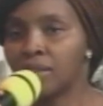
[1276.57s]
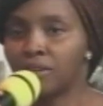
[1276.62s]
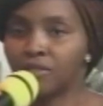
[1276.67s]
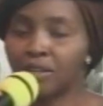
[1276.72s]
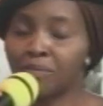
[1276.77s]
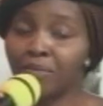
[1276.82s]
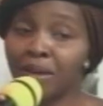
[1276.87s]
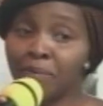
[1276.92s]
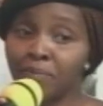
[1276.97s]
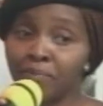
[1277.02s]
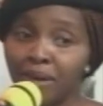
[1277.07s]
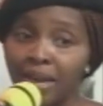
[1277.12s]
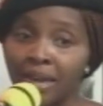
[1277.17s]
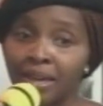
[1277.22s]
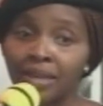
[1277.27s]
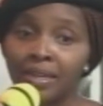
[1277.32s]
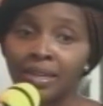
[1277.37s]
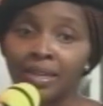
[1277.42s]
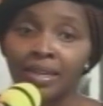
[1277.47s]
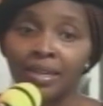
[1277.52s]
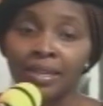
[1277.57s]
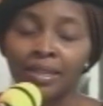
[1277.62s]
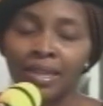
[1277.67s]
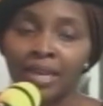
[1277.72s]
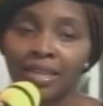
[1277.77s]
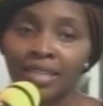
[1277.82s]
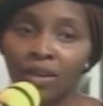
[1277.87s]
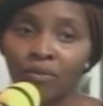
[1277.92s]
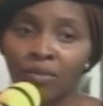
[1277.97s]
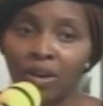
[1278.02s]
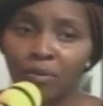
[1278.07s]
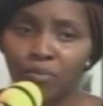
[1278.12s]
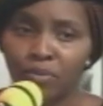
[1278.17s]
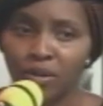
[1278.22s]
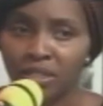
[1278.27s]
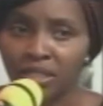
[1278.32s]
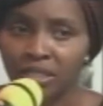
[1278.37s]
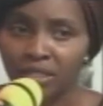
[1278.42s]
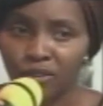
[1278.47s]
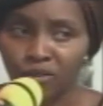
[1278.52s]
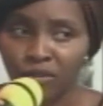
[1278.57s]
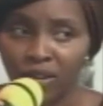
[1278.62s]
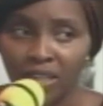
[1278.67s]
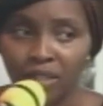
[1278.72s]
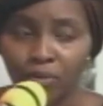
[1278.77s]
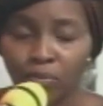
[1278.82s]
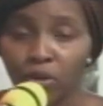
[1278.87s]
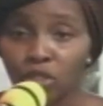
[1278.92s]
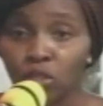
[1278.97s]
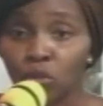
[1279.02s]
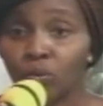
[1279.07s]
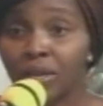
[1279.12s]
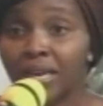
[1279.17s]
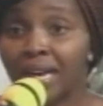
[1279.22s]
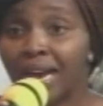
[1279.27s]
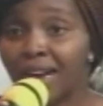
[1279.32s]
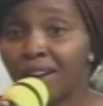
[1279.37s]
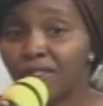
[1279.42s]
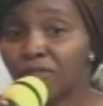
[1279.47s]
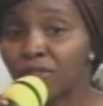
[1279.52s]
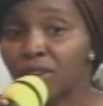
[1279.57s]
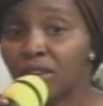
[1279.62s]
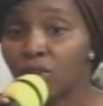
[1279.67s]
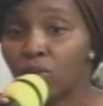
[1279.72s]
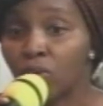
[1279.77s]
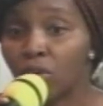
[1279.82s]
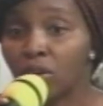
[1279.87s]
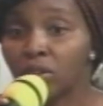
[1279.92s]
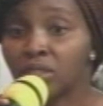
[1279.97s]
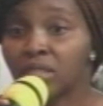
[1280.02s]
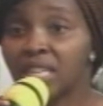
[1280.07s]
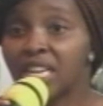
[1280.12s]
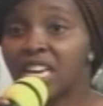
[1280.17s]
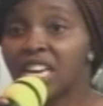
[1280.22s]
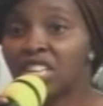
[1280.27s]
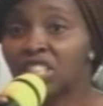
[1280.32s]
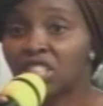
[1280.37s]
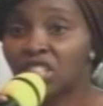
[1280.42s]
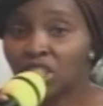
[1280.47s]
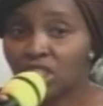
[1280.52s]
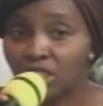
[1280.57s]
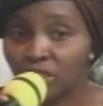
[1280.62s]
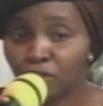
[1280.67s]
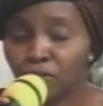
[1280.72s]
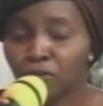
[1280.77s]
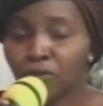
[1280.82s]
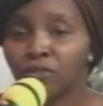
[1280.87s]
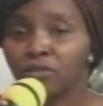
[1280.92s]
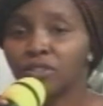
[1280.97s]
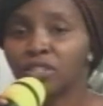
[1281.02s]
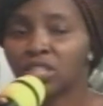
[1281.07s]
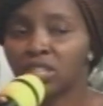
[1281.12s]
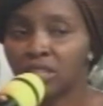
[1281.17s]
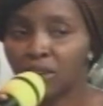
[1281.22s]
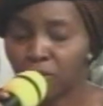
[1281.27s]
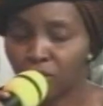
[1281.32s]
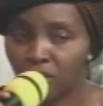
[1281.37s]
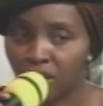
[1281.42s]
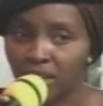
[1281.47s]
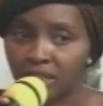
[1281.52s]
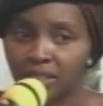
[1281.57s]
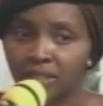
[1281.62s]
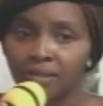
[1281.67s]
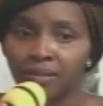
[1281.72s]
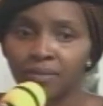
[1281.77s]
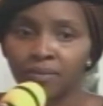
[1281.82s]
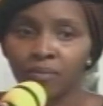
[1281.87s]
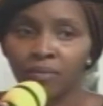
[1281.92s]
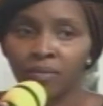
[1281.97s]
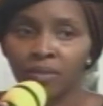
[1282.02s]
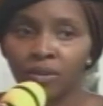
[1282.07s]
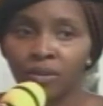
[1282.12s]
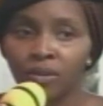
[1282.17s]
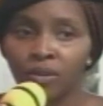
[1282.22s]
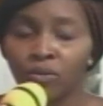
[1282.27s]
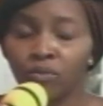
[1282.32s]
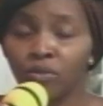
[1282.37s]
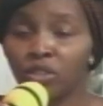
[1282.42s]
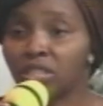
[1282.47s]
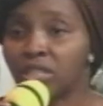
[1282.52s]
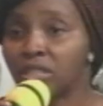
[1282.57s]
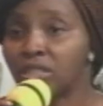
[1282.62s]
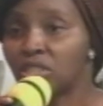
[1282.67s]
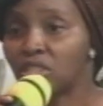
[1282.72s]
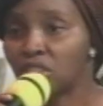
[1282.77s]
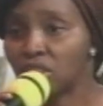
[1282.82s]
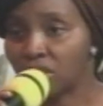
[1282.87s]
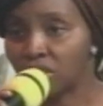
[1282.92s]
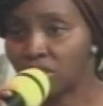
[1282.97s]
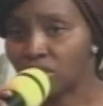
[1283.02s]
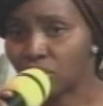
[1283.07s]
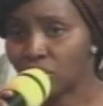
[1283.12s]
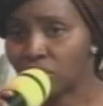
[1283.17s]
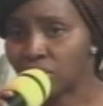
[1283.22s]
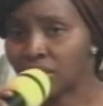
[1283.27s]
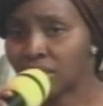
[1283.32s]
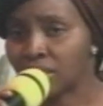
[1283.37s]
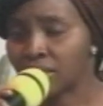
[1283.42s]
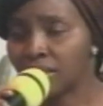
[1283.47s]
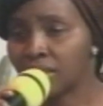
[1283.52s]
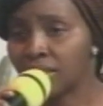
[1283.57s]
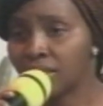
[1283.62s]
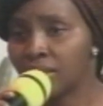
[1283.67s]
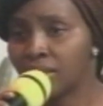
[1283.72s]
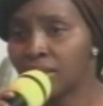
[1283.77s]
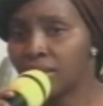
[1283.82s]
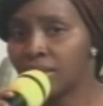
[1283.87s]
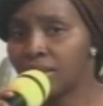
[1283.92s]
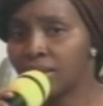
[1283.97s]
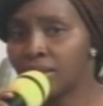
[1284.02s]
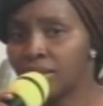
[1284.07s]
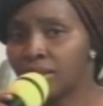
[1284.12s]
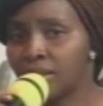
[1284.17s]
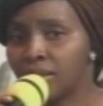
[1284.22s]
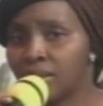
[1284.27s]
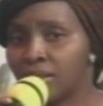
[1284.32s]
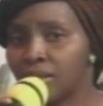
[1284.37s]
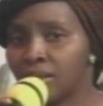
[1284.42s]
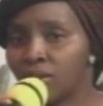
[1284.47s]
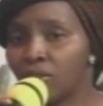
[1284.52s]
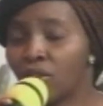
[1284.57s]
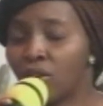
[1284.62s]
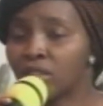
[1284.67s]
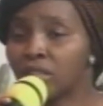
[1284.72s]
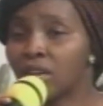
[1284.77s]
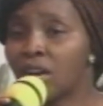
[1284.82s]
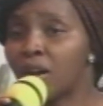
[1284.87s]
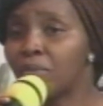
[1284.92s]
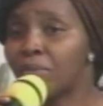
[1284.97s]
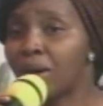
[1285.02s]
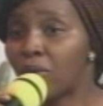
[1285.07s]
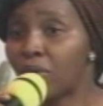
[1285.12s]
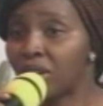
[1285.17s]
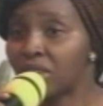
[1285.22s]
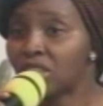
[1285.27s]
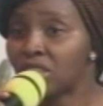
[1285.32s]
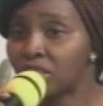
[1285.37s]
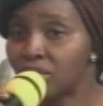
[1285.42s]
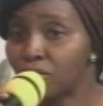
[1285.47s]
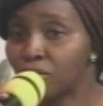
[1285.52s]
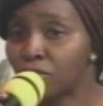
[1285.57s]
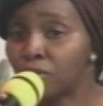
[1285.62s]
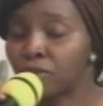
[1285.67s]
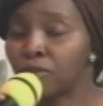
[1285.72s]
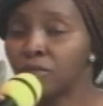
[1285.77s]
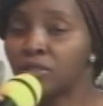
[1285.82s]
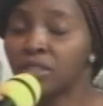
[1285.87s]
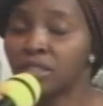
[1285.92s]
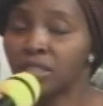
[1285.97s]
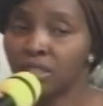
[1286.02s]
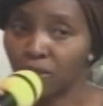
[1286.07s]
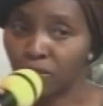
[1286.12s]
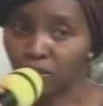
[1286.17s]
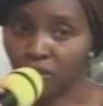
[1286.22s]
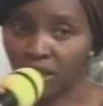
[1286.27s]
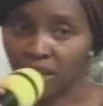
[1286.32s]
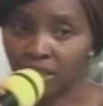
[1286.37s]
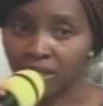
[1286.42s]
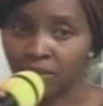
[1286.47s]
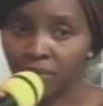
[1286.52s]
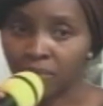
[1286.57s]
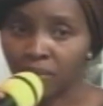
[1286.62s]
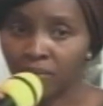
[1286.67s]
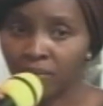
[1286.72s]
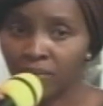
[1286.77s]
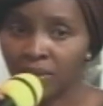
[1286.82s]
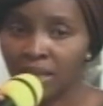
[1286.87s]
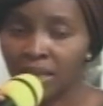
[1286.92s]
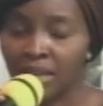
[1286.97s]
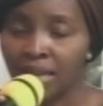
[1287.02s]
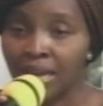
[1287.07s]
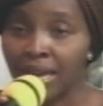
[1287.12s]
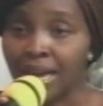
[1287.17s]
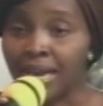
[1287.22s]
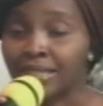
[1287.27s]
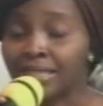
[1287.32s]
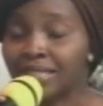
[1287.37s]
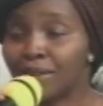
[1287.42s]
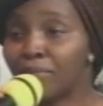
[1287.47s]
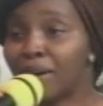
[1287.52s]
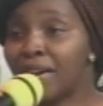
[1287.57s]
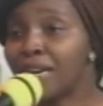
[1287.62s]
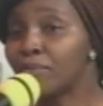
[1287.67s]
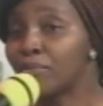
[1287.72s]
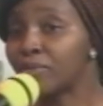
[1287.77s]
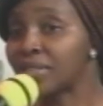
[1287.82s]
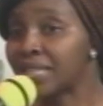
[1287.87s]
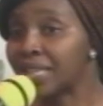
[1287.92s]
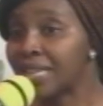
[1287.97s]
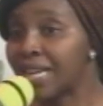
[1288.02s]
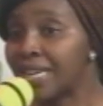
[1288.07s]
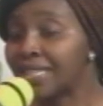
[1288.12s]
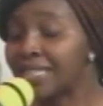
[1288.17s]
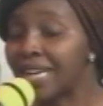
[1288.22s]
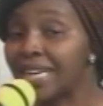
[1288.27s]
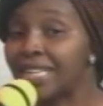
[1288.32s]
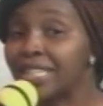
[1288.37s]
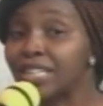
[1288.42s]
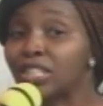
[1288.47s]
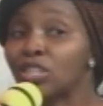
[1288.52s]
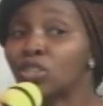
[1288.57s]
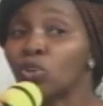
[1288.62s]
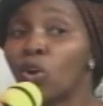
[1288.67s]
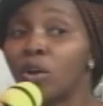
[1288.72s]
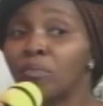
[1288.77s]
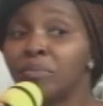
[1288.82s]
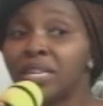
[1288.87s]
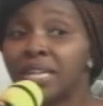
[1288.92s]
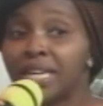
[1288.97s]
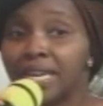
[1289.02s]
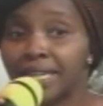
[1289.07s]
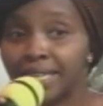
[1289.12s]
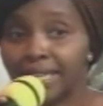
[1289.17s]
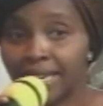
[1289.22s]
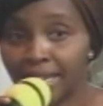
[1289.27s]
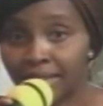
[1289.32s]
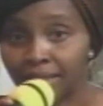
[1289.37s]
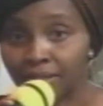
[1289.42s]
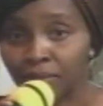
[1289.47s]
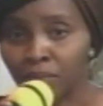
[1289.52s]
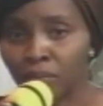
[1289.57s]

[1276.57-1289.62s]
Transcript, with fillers: Remember, Nagima be a shepherd, but we have a what? A chief shepherd, which is Jesus. Honor our chief shepherd. And the Bible's line that he's coming again.